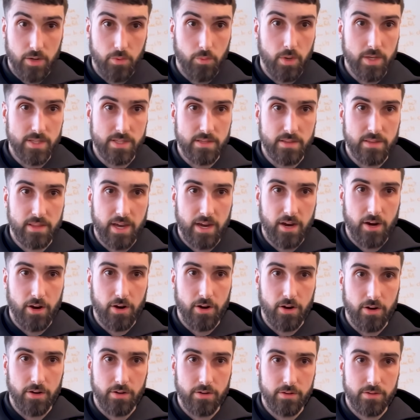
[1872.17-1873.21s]
it wasn't
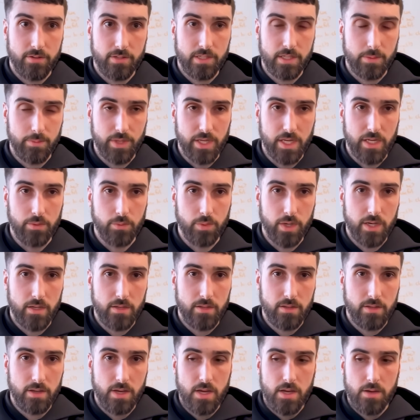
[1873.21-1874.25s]
there to begin with,
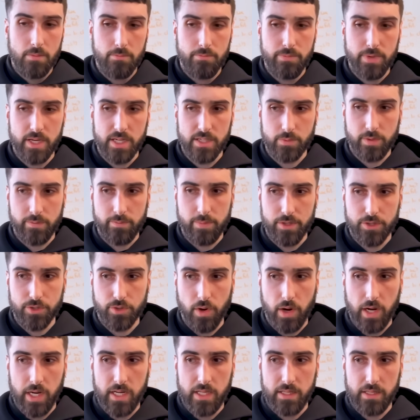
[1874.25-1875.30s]
because we've been
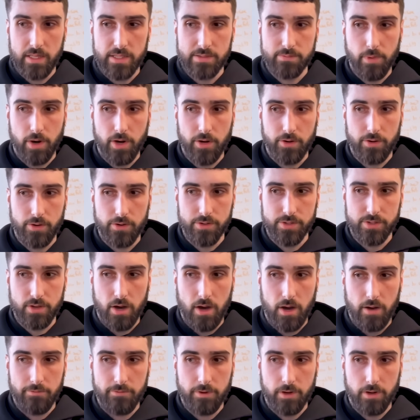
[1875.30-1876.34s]
training these models
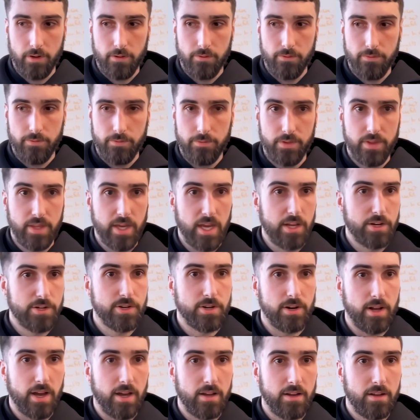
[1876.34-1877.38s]
off of the
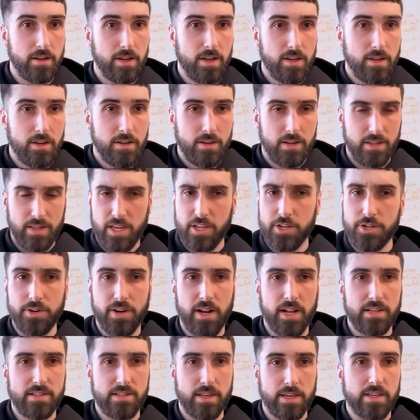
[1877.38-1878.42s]
internet. And the
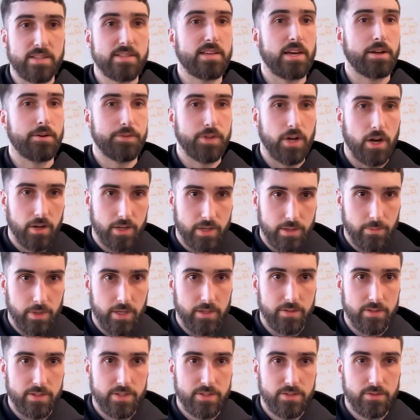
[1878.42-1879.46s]
internet is like a set of
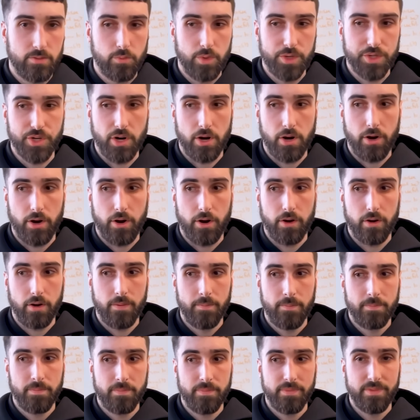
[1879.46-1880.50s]
documents which are
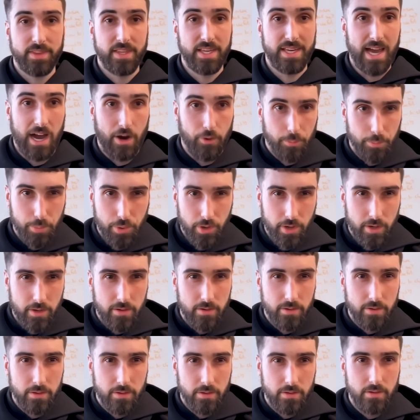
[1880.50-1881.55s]
the output
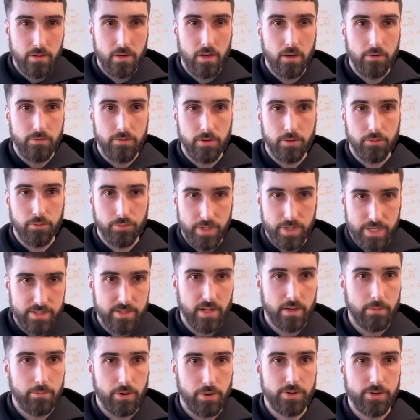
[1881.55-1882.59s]
of a
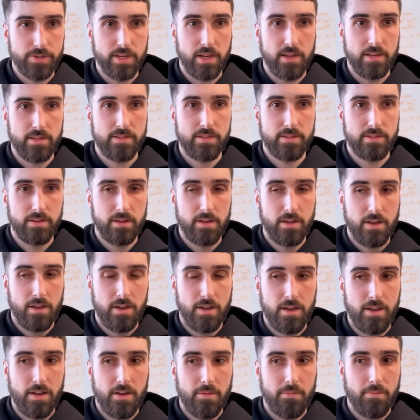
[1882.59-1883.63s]
reasoning process
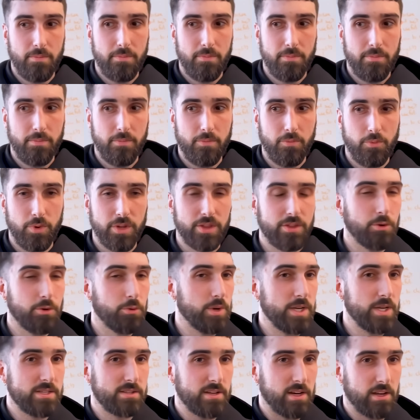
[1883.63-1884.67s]
with the
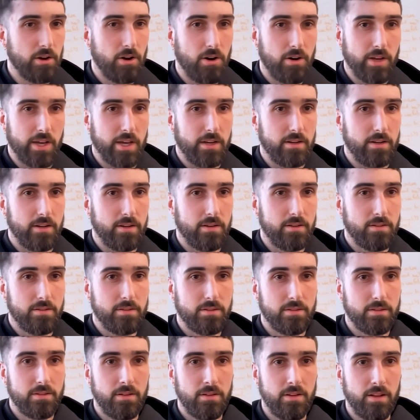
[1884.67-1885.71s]
reasoning all hidden.
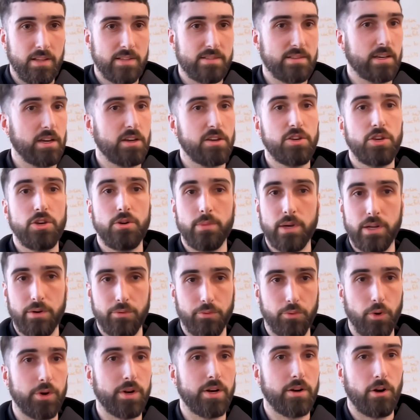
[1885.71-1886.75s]
It's like a
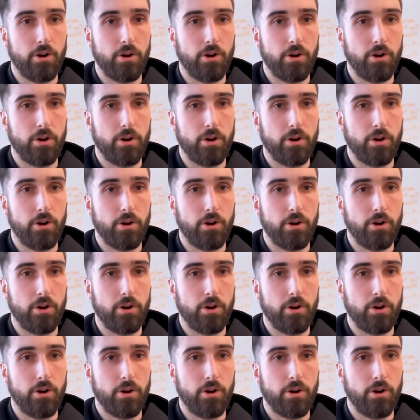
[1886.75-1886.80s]
human wrote an